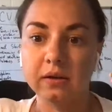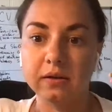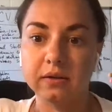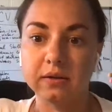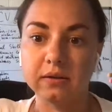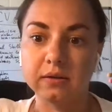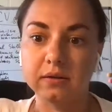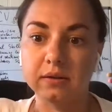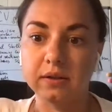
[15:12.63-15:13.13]

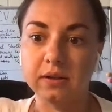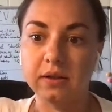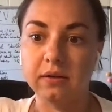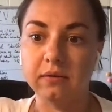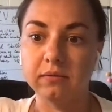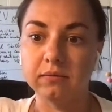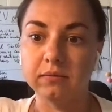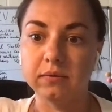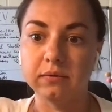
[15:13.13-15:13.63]

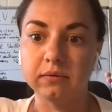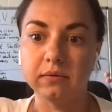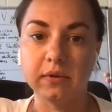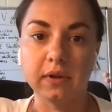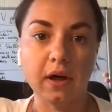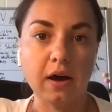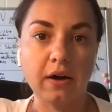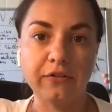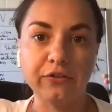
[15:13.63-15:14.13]

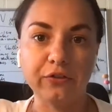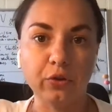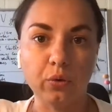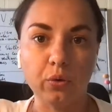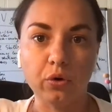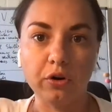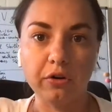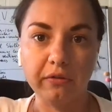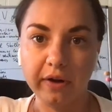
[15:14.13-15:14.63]
love
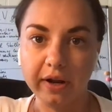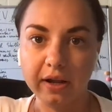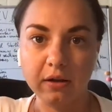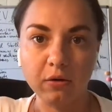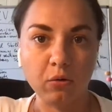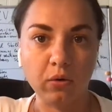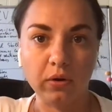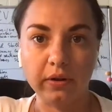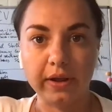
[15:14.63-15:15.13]
Norway
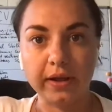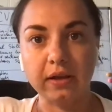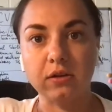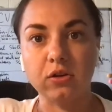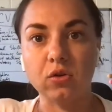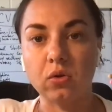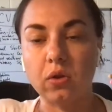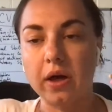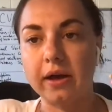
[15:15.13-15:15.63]
or like
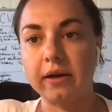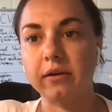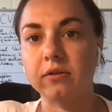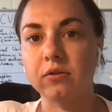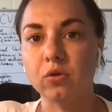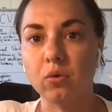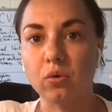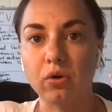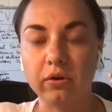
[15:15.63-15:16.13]
you like
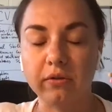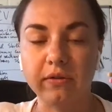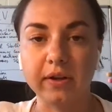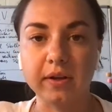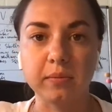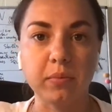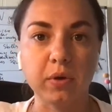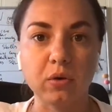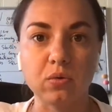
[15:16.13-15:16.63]

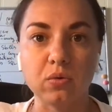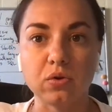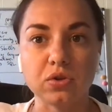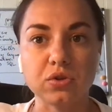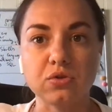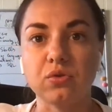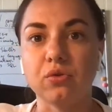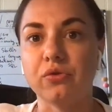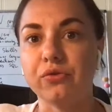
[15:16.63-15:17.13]
Norway
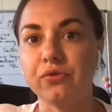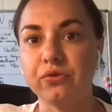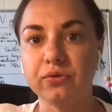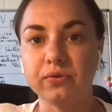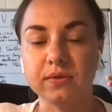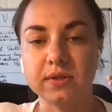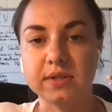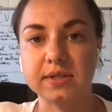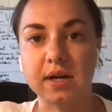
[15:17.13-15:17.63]
because of
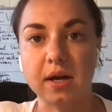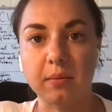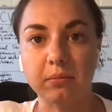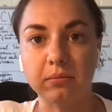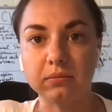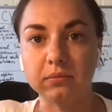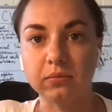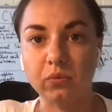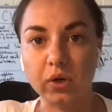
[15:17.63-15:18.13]

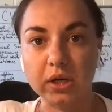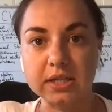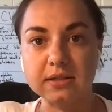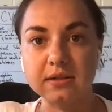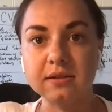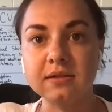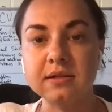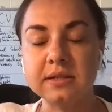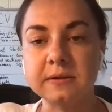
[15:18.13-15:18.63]
some
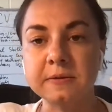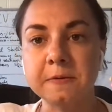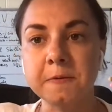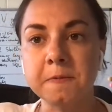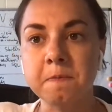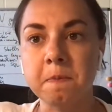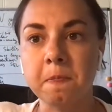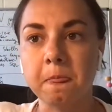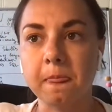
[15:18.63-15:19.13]
reasons,
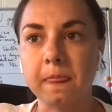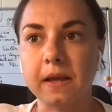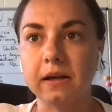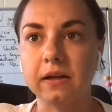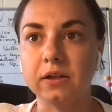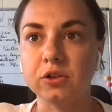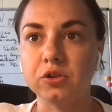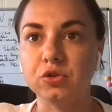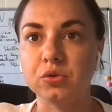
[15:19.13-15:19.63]

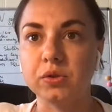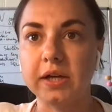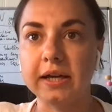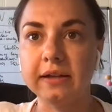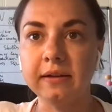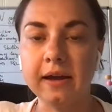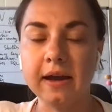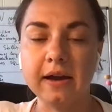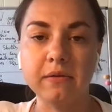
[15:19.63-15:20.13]
you
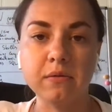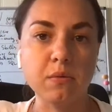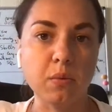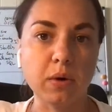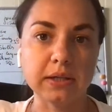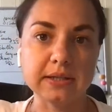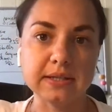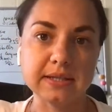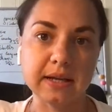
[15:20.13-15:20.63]
can have
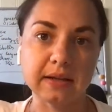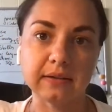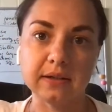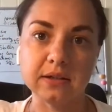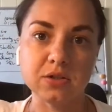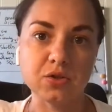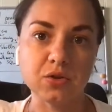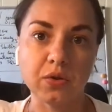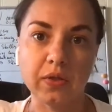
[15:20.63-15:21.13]
one
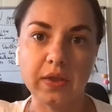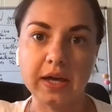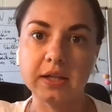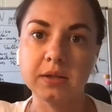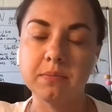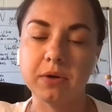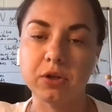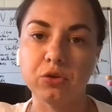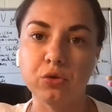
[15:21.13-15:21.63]
sentence on
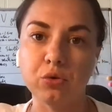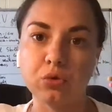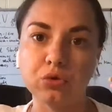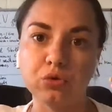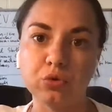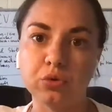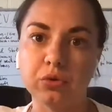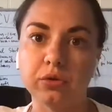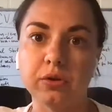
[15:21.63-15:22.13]
that, but not
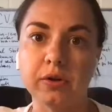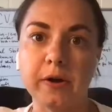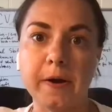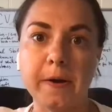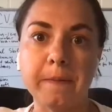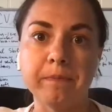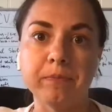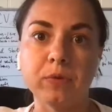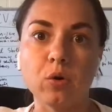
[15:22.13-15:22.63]

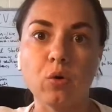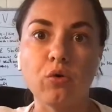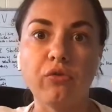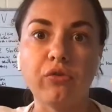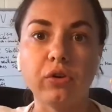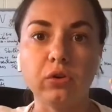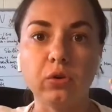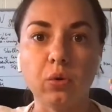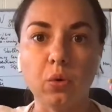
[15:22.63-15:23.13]

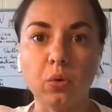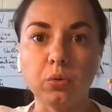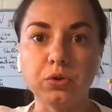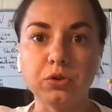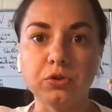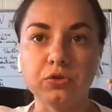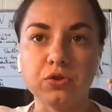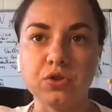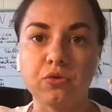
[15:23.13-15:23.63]

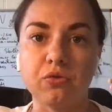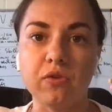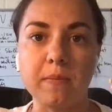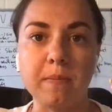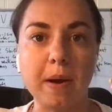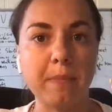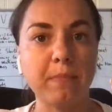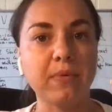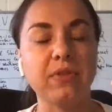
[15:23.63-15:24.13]
overload. So
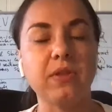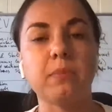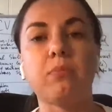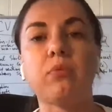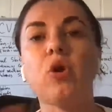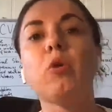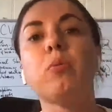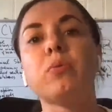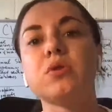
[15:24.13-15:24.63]
remember the
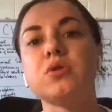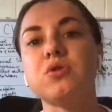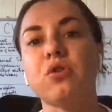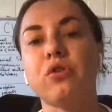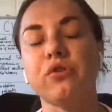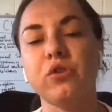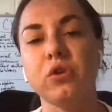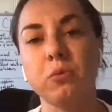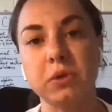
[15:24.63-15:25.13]
purpose of
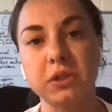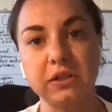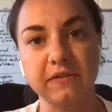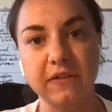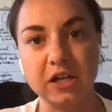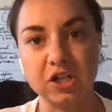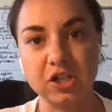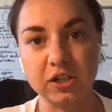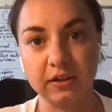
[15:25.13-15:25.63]
your
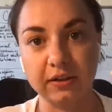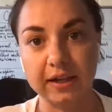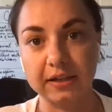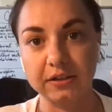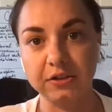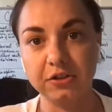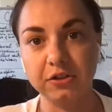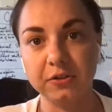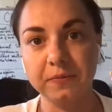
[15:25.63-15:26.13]
motivation
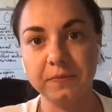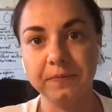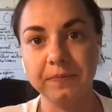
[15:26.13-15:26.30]
letter.